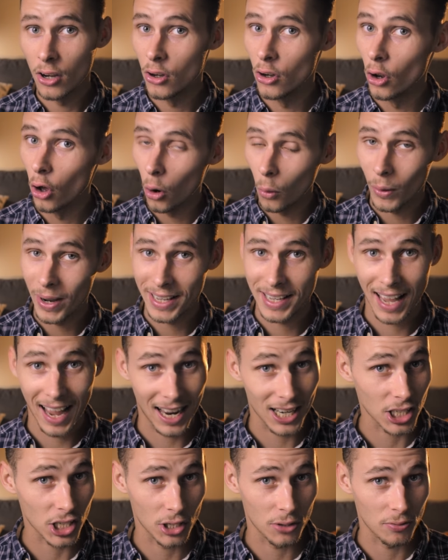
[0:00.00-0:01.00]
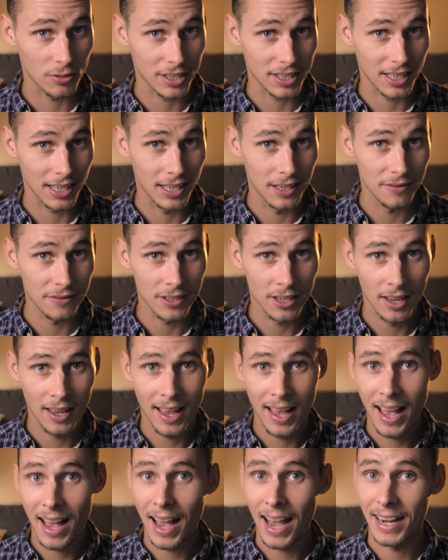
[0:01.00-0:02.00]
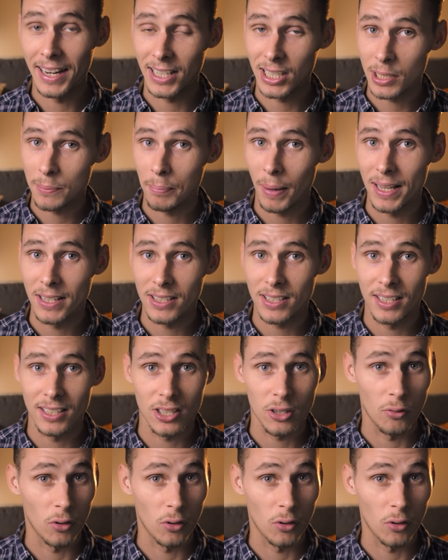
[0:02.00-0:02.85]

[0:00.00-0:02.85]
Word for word: not when cash is received, and expenses